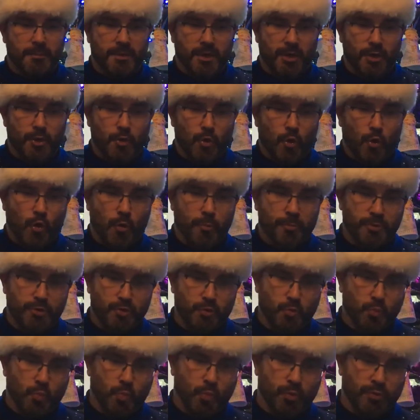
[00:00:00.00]
an enormous
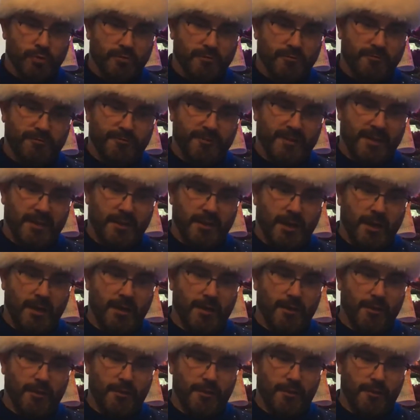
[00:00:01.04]
wooden finger
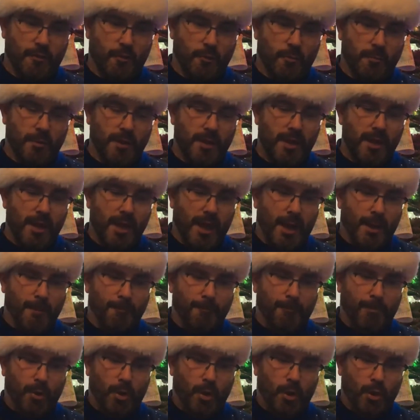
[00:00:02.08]
and thumb and
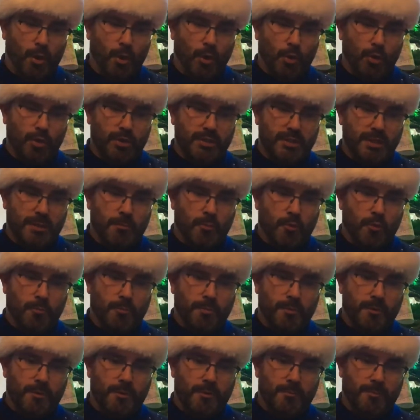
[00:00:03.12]
plucked him up
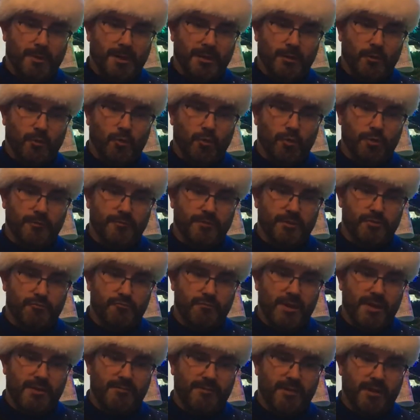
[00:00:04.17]
by the hood of his
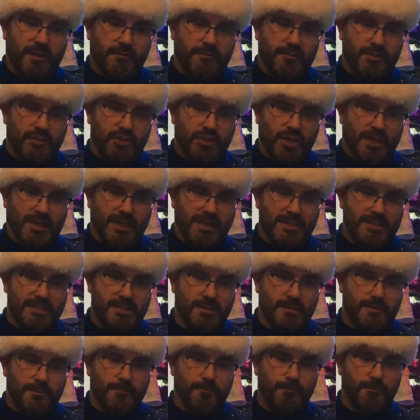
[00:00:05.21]
red velvet jacket.
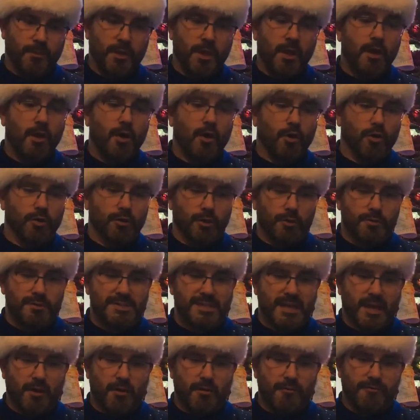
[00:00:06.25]
Although
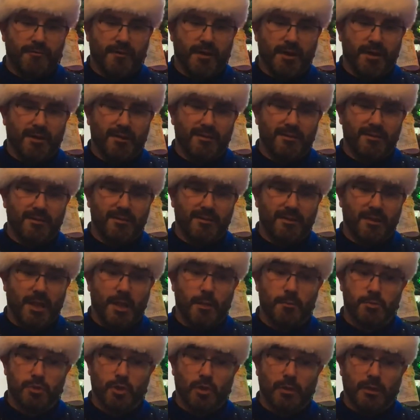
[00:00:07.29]
terrifying, it
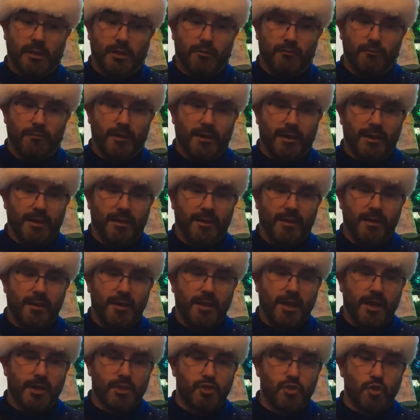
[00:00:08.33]
was oddly thrilling,
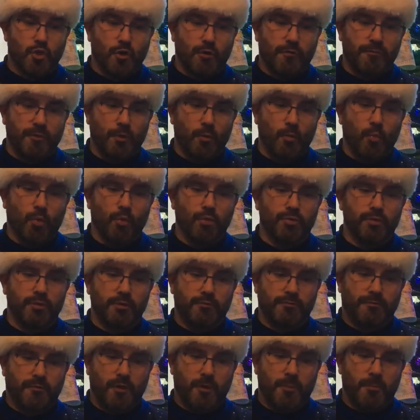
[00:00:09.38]
and Torval wondered
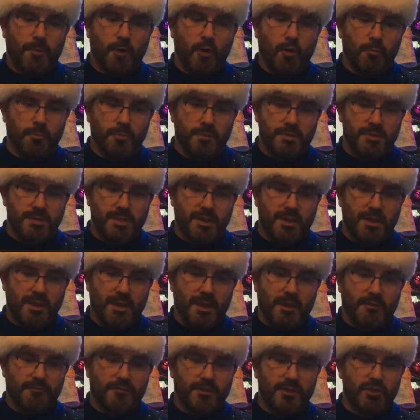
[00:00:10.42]
for a moment
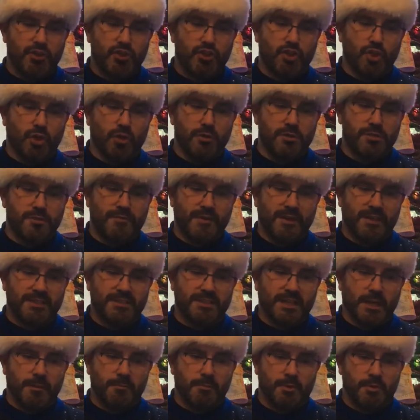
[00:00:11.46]
if this jolt of
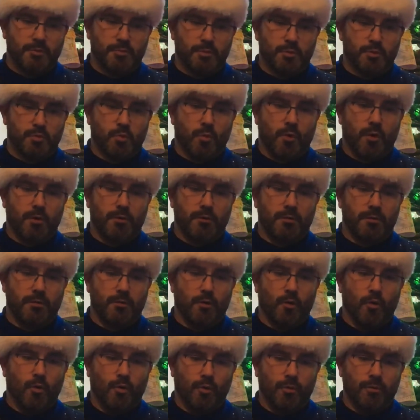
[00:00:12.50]
excitement was what
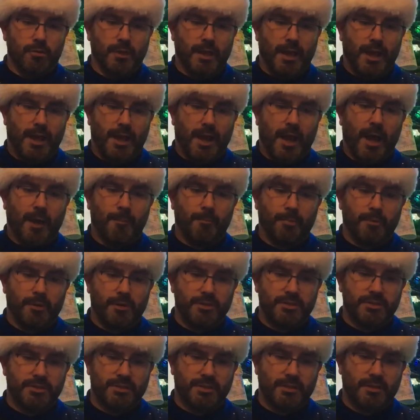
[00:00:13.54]
all
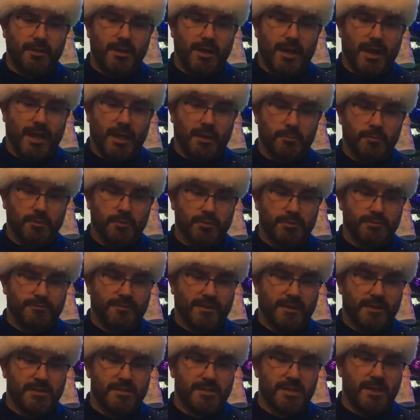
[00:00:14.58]
hapless animals
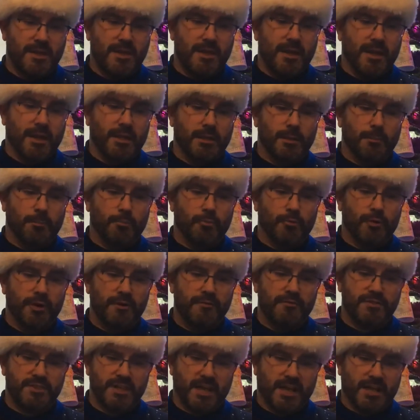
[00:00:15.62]
felt in the
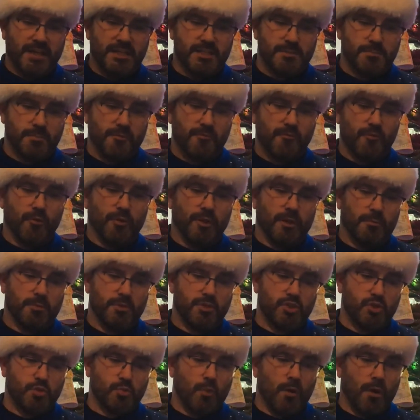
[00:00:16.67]
brief seconds before they were
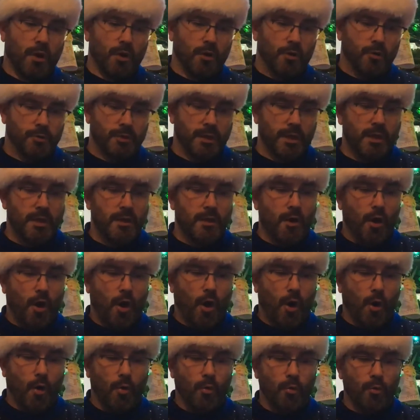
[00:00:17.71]
swallowed
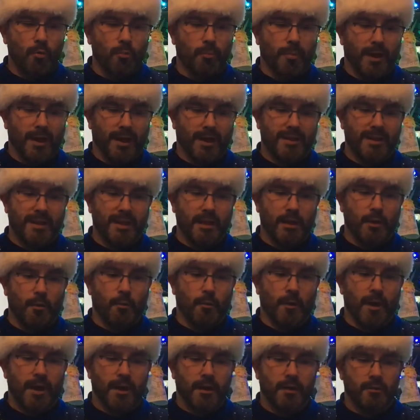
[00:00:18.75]
whole by a killer
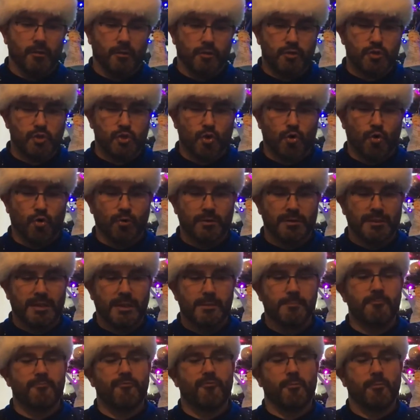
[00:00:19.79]
whale or torn
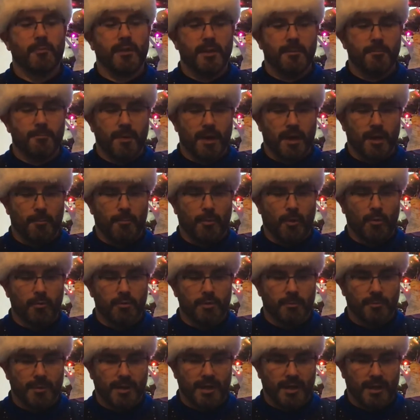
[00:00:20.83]
limb from limb by a
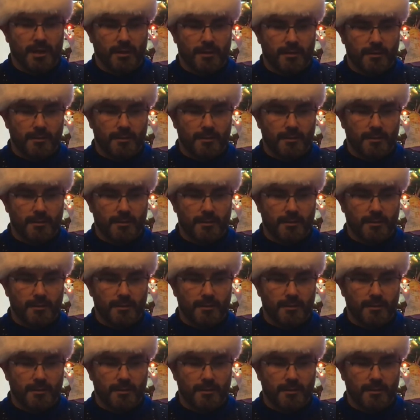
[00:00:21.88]
polar bear.